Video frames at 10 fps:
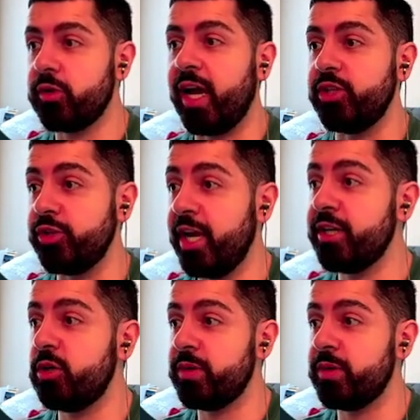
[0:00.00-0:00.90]
I do not know
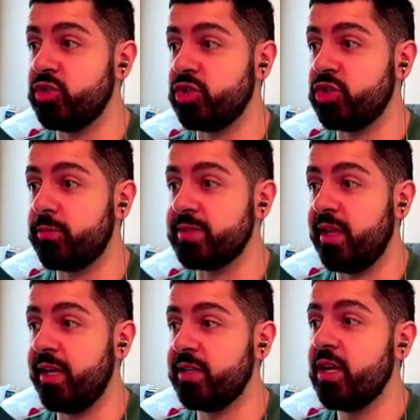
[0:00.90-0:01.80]
what that jumper is
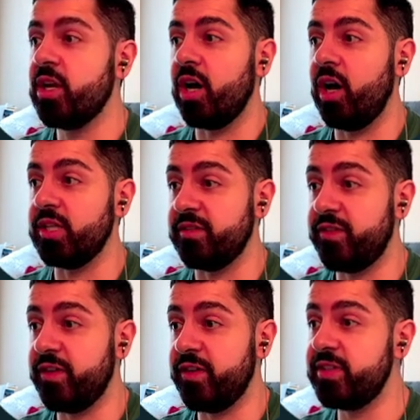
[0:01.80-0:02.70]
like.
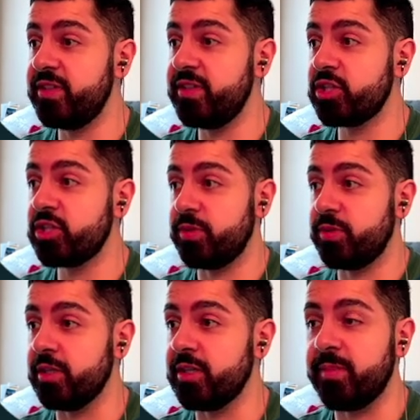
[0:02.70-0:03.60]
Defensively, he looks pretty
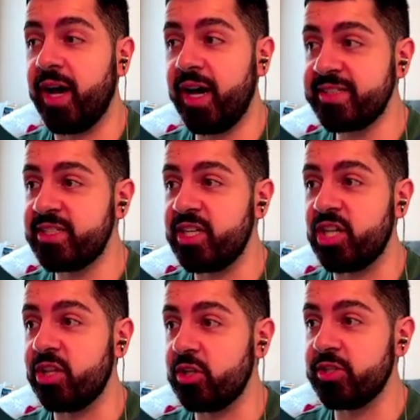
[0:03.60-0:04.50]
good. I'm honestly a
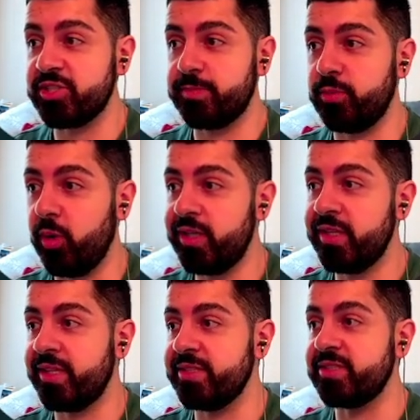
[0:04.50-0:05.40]
little disappointed that
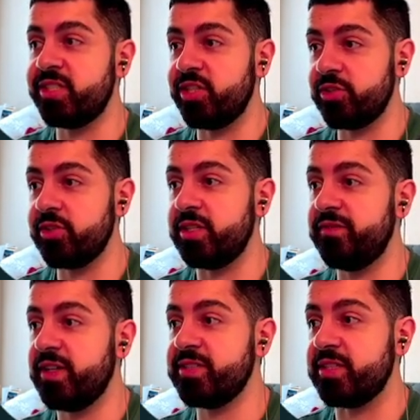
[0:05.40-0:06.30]
his interior
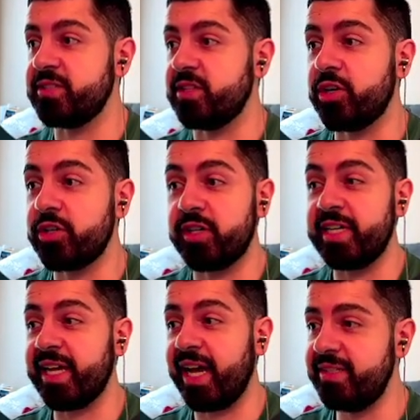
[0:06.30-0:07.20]
defense is under a
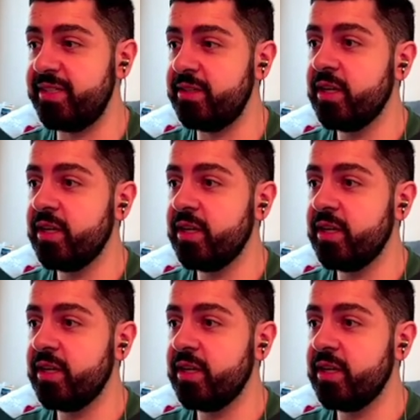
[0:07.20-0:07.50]
90.